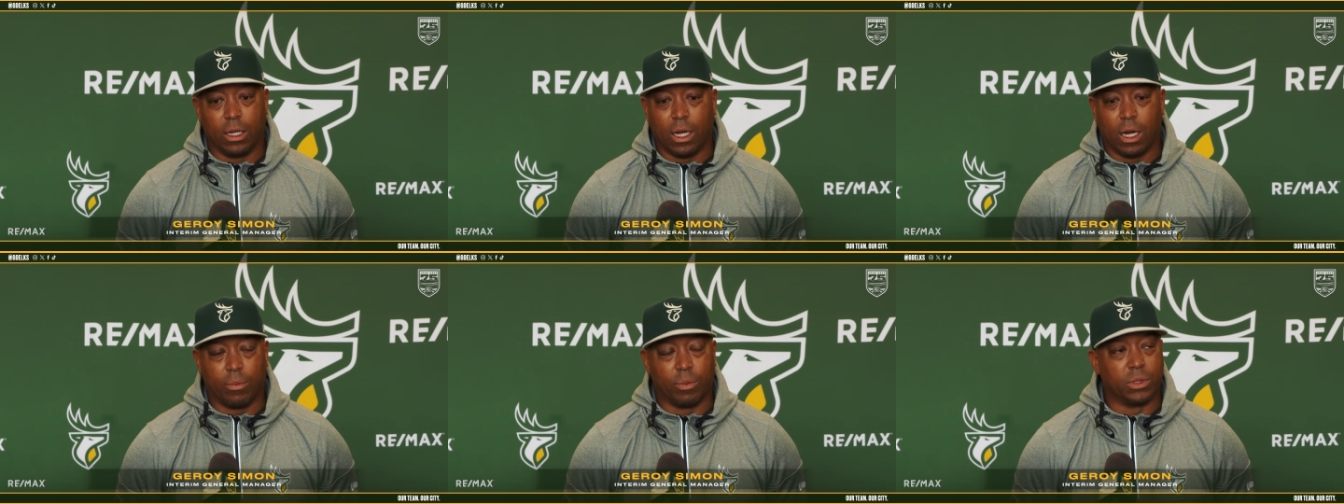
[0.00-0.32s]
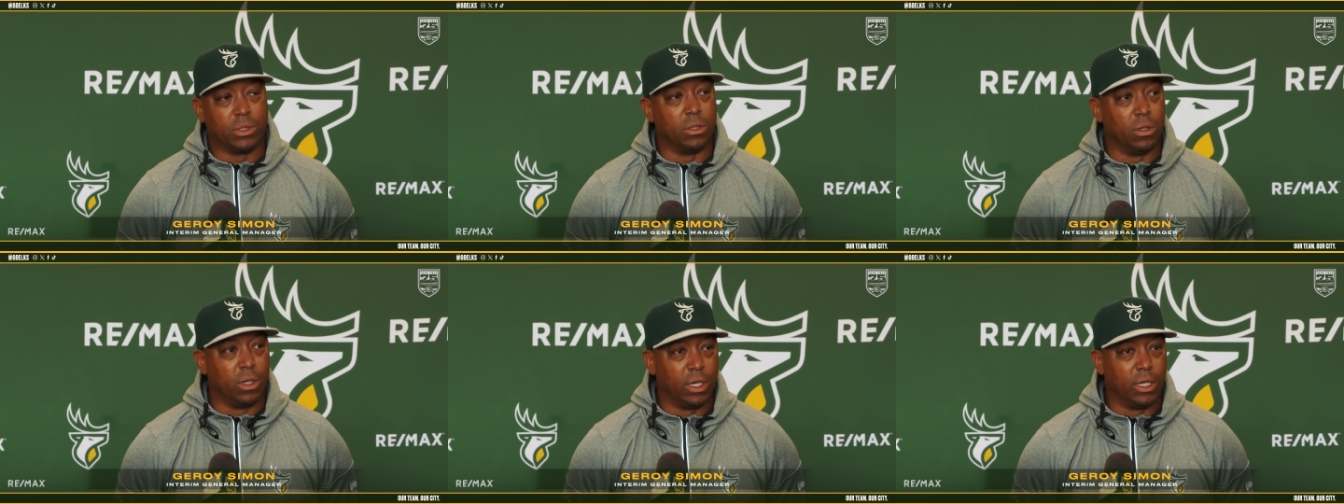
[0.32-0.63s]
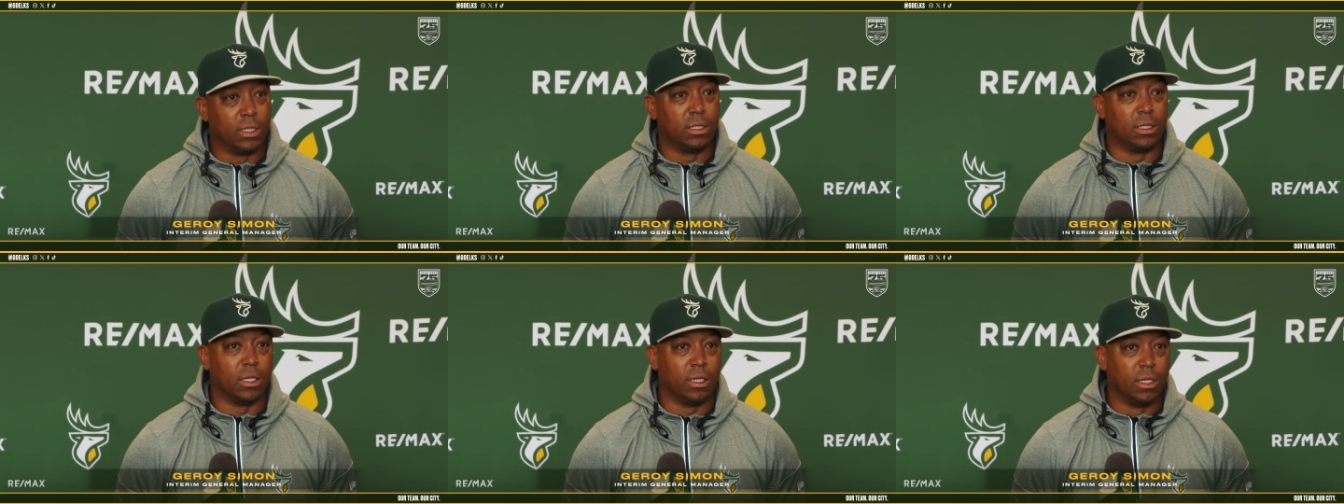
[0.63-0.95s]
the opportunity
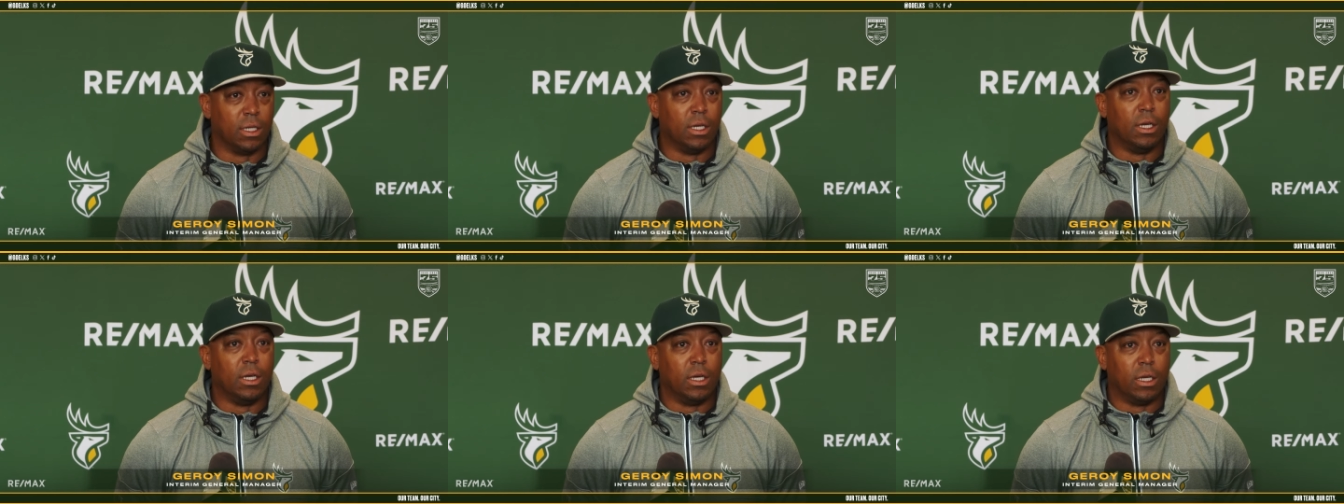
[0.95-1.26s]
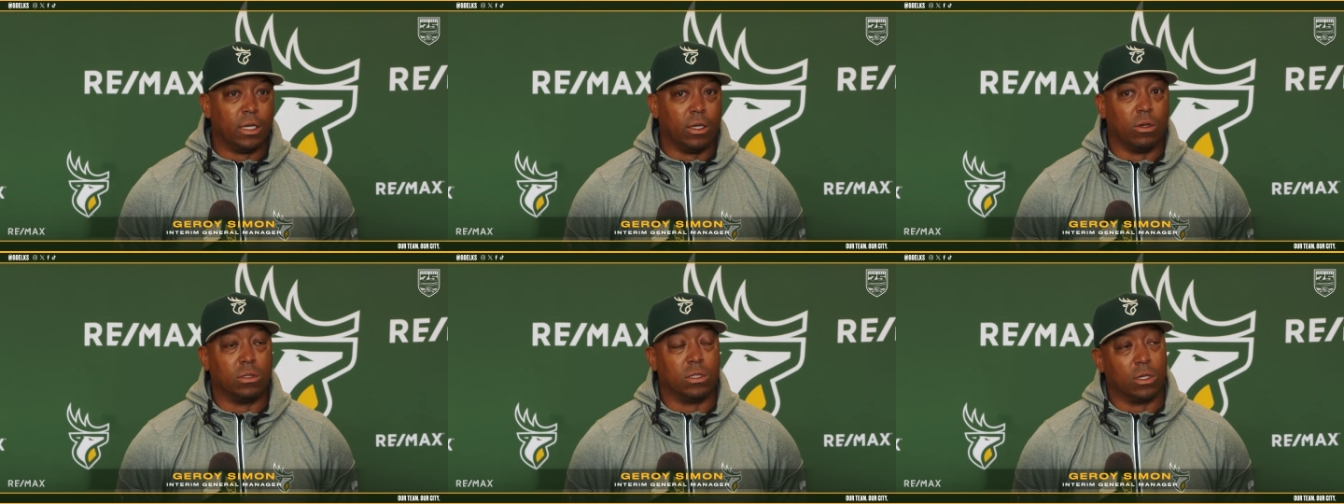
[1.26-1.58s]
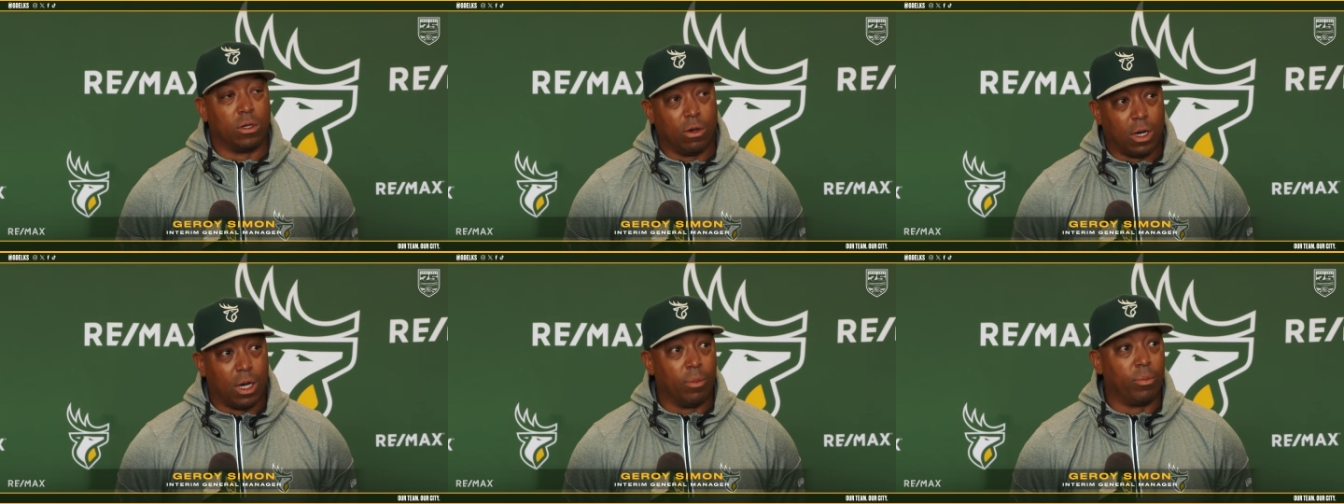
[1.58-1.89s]
to
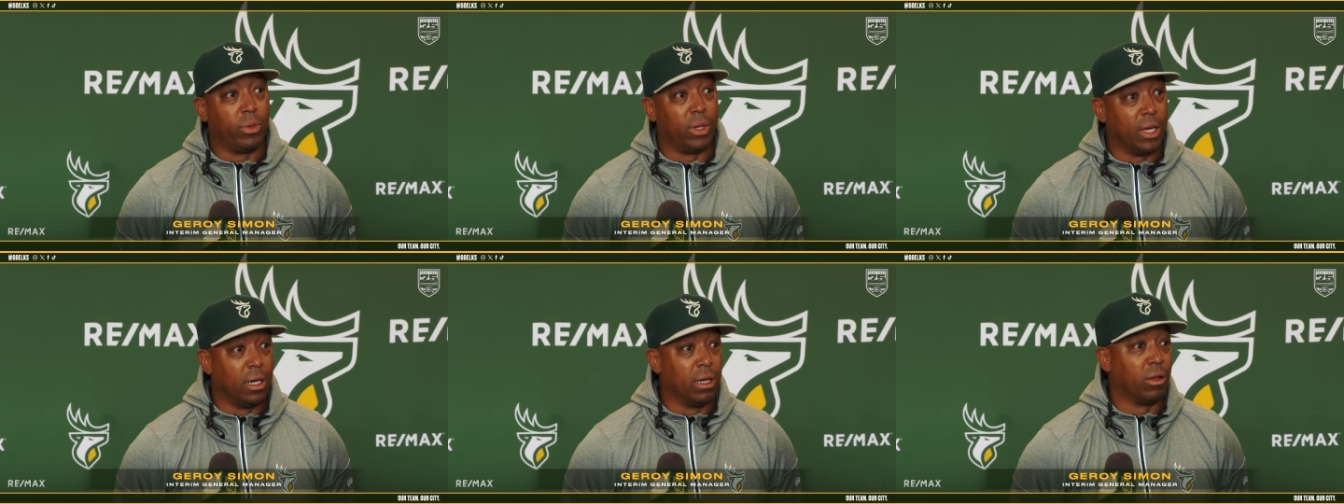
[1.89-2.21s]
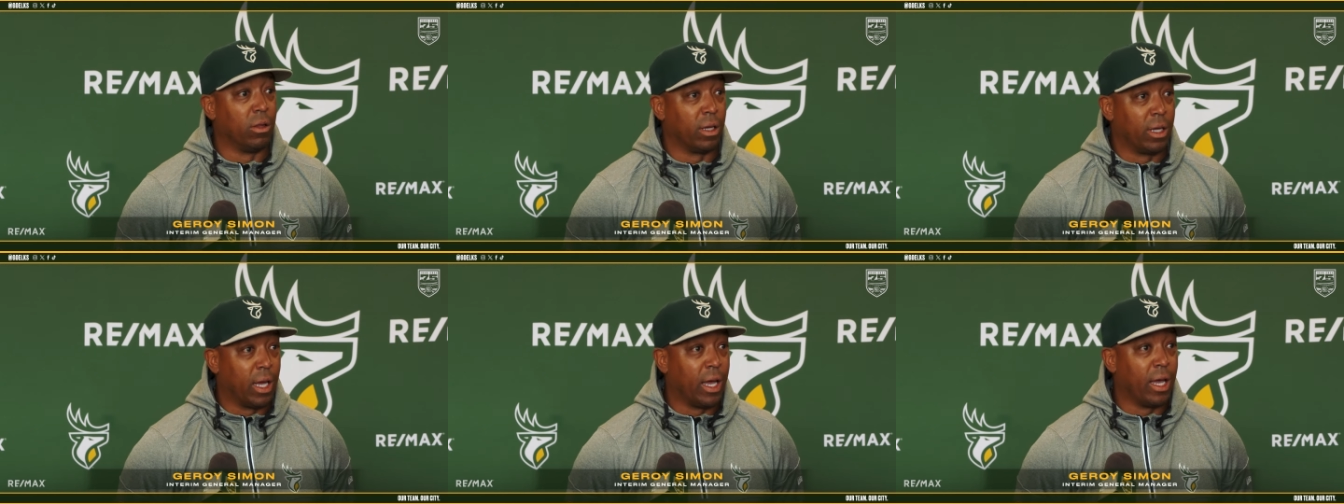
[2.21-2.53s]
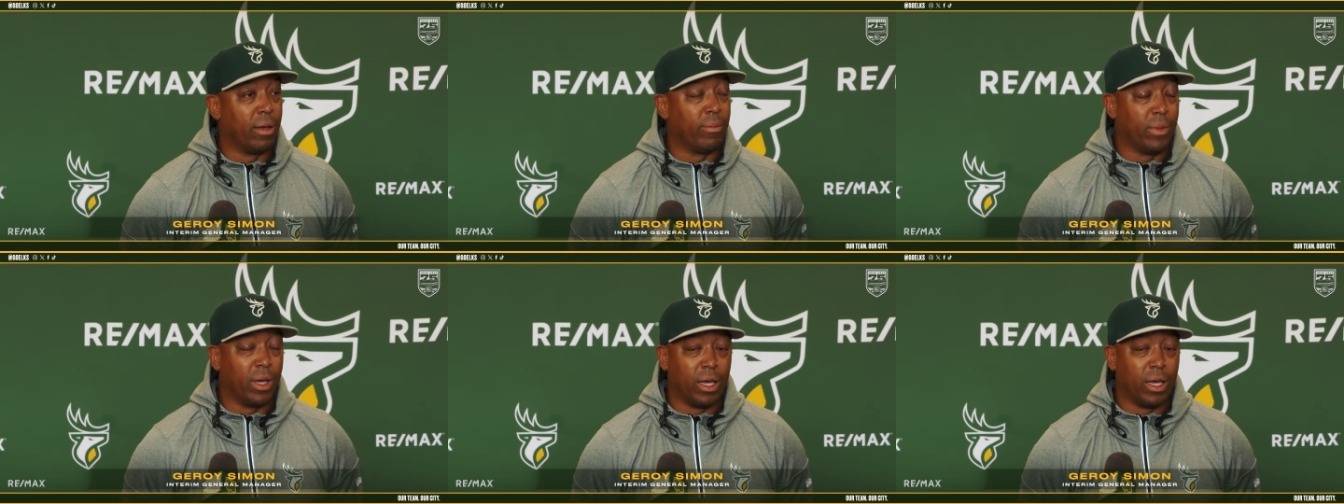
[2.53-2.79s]
go out and play another game,